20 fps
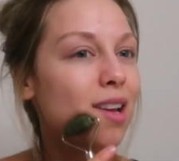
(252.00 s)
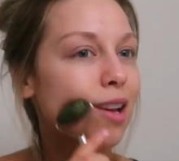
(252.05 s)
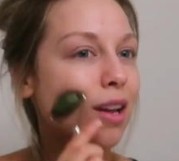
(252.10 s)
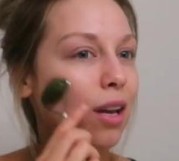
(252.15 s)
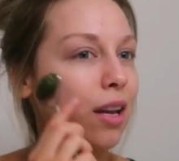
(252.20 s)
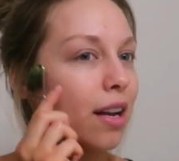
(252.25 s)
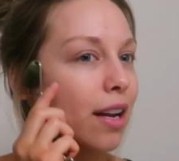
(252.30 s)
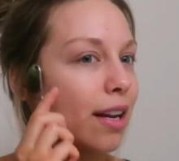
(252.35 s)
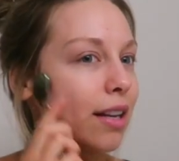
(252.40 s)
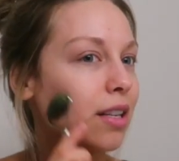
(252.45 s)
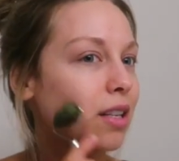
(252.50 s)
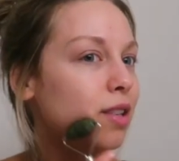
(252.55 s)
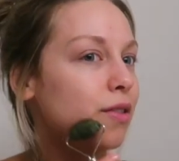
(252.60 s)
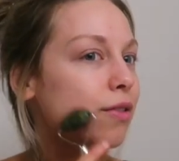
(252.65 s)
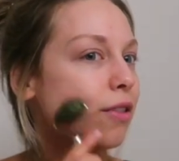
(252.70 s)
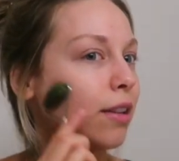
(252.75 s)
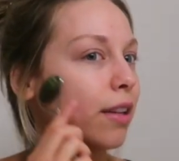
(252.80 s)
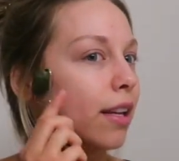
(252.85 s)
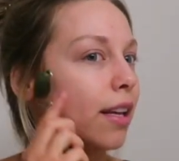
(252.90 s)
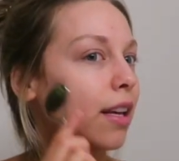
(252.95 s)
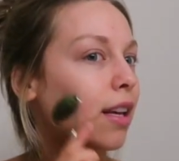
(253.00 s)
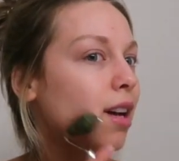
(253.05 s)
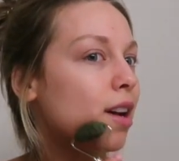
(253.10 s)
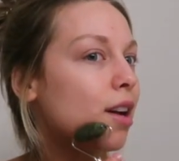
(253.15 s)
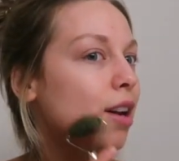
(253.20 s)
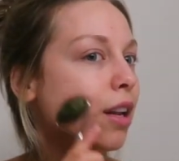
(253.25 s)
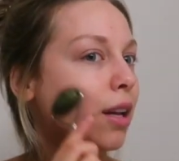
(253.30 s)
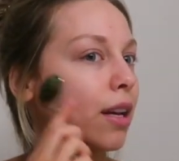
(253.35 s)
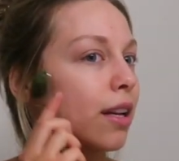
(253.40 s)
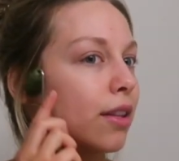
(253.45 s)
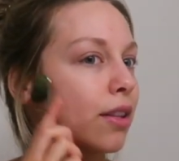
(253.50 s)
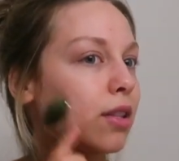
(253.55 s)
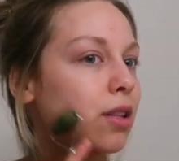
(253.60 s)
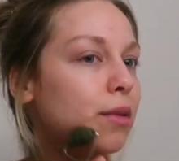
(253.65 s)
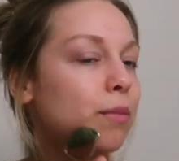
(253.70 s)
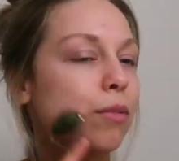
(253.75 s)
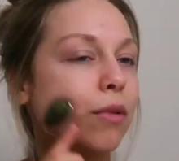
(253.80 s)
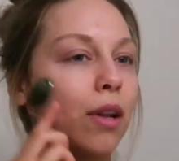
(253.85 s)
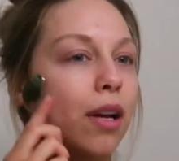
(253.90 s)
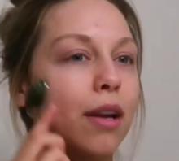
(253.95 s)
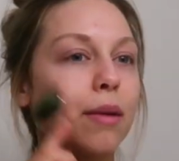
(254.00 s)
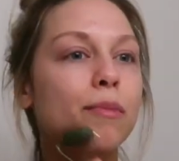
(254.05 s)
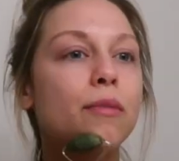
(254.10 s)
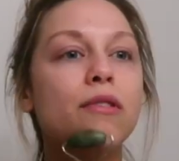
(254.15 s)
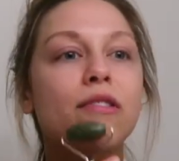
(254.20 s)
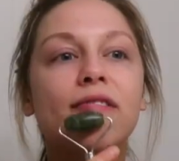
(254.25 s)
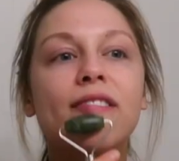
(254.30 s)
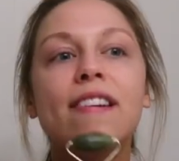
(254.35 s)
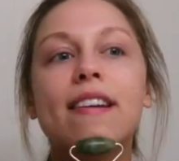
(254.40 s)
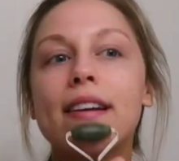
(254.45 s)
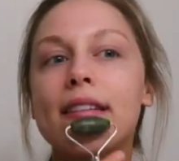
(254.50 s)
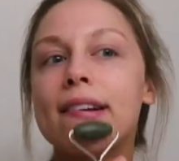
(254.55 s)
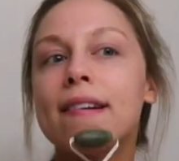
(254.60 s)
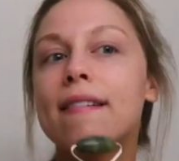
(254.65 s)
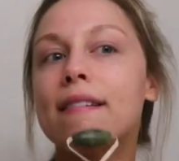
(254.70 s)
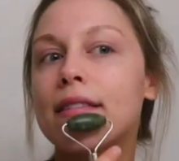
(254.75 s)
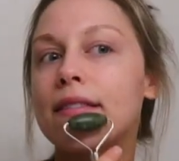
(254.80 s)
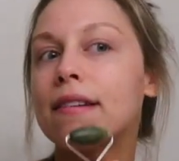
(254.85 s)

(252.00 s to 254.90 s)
and I just feel like it kind of gets the blood moving.